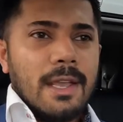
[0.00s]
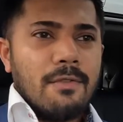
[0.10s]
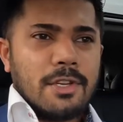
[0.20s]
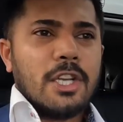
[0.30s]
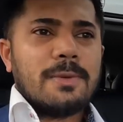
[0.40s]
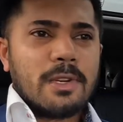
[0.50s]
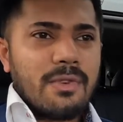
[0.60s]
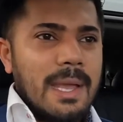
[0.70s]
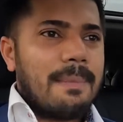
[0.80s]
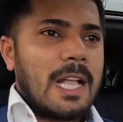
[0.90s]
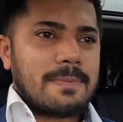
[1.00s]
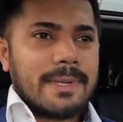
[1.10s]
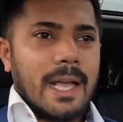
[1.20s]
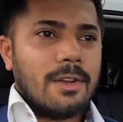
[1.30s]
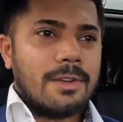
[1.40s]
It returns me great miles per
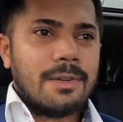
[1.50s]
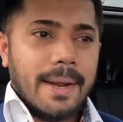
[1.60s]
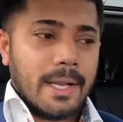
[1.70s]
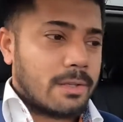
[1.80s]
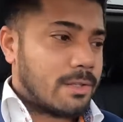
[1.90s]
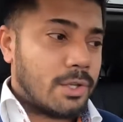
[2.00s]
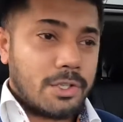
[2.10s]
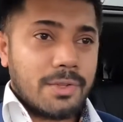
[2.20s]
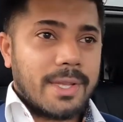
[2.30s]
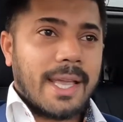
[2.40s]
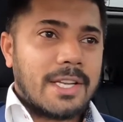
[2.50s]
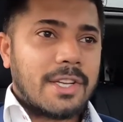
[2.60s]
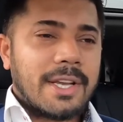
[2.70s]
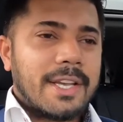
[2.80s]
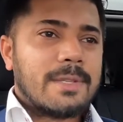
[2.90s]
gallon, and I'll touch on the gadget
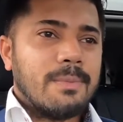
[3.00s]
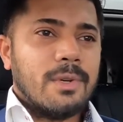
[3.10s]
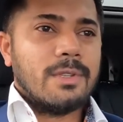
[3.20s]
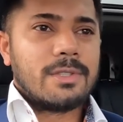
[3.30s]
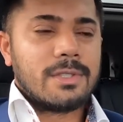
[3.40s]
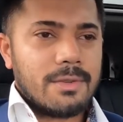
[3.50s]
and gizmos